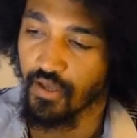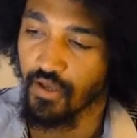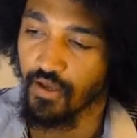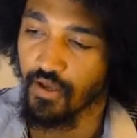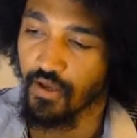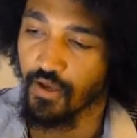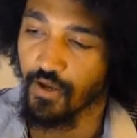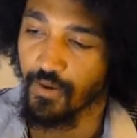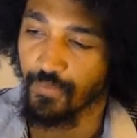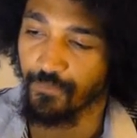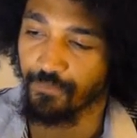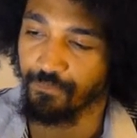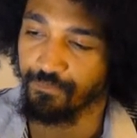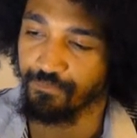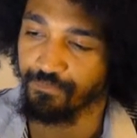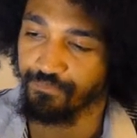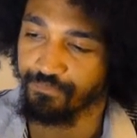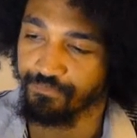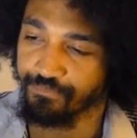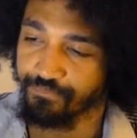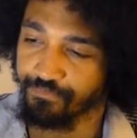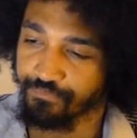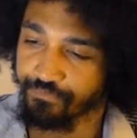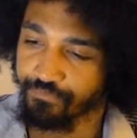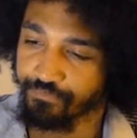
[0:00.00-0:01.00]
Um,
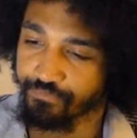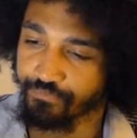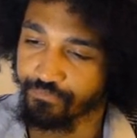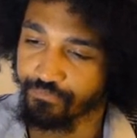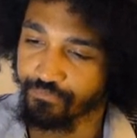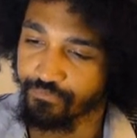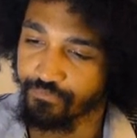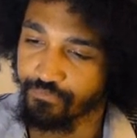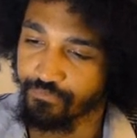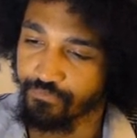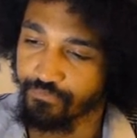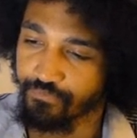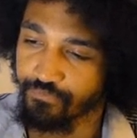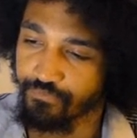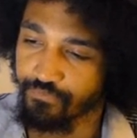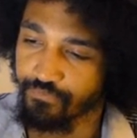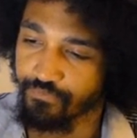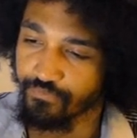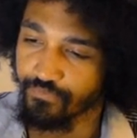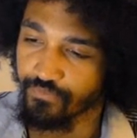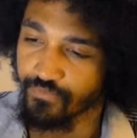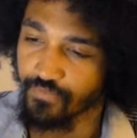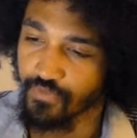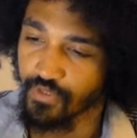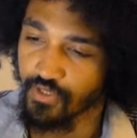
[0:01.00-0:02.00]

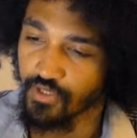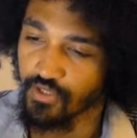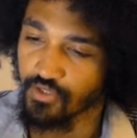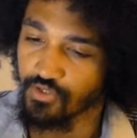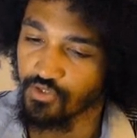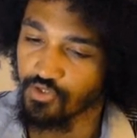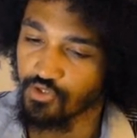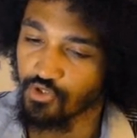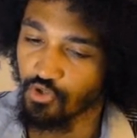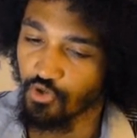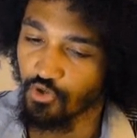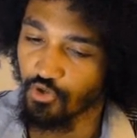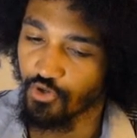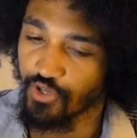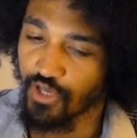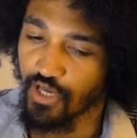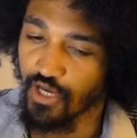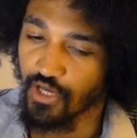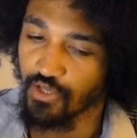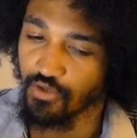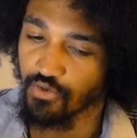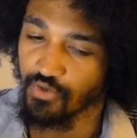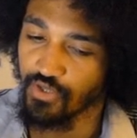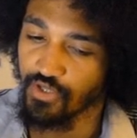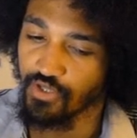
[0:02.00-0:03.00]
so yeah,
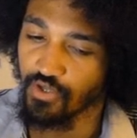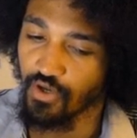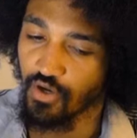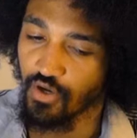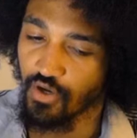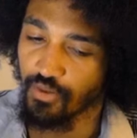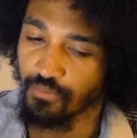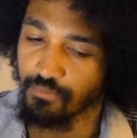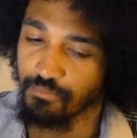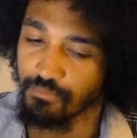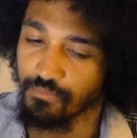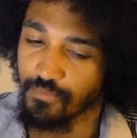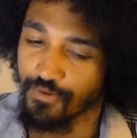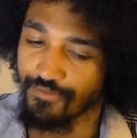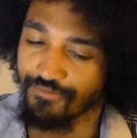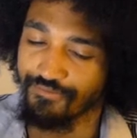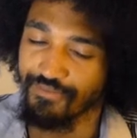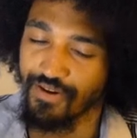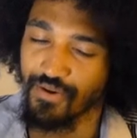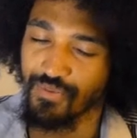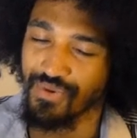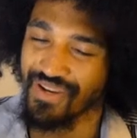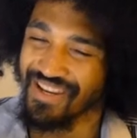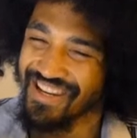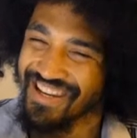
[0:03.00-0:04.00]
you need a, a
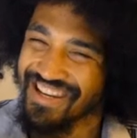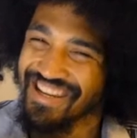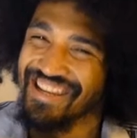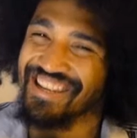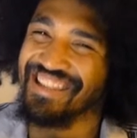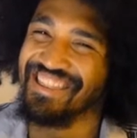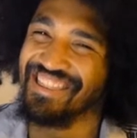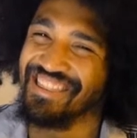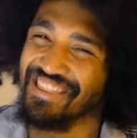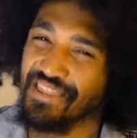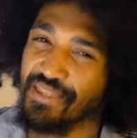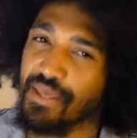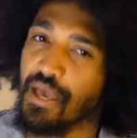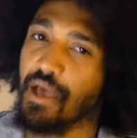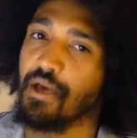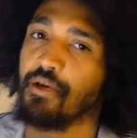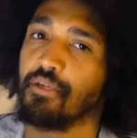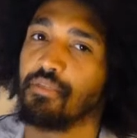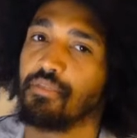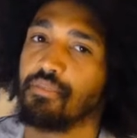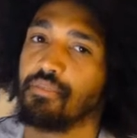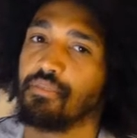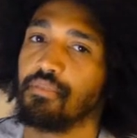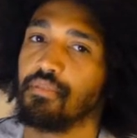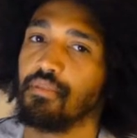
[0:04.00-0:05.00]
very
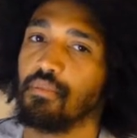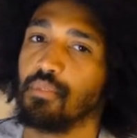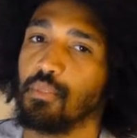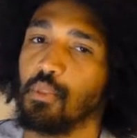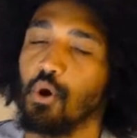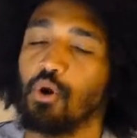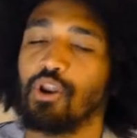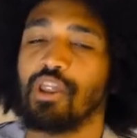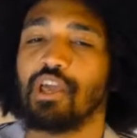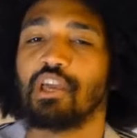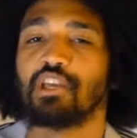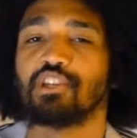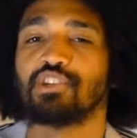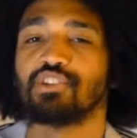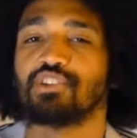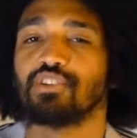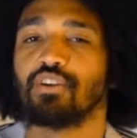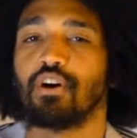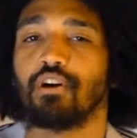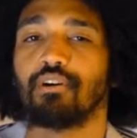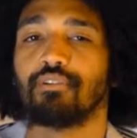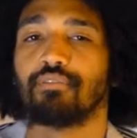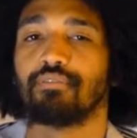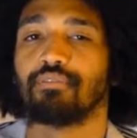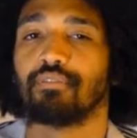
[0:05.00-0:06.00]
in-depth knowledge
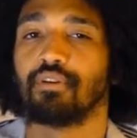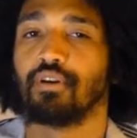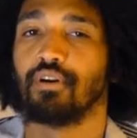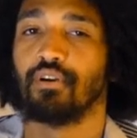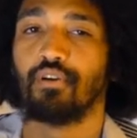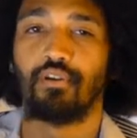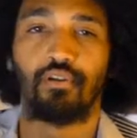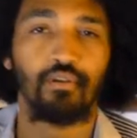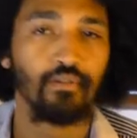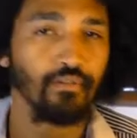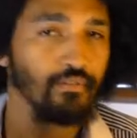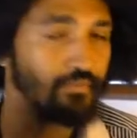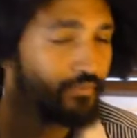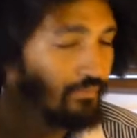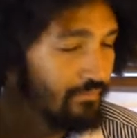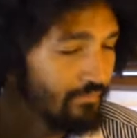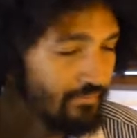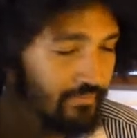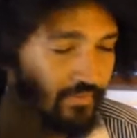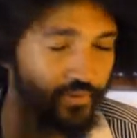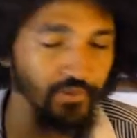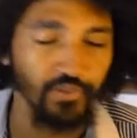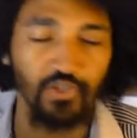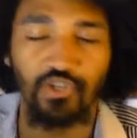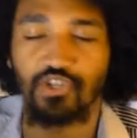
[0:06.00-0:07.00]
of
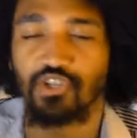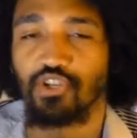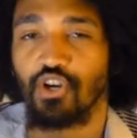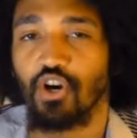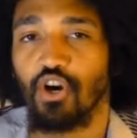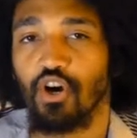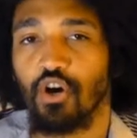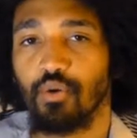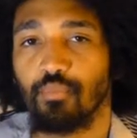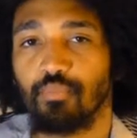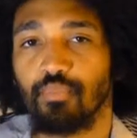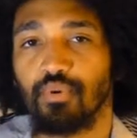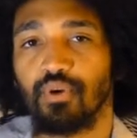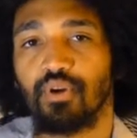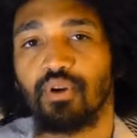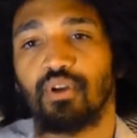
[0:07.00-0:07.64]
Photoshop,